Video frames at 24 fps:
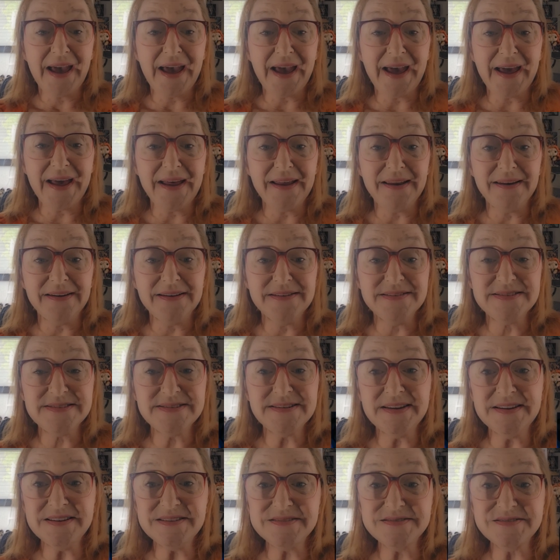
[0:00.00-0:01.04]
And
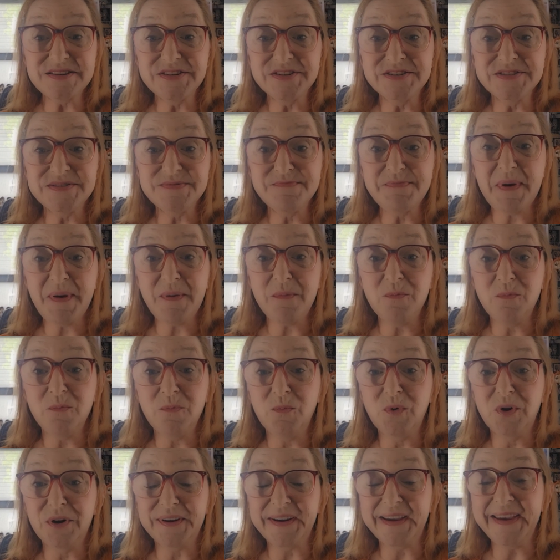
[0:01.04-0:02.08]
Sinister's
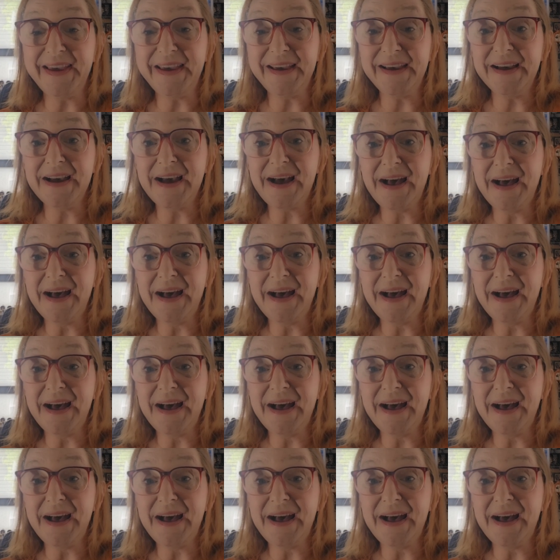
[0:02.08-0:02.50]
been working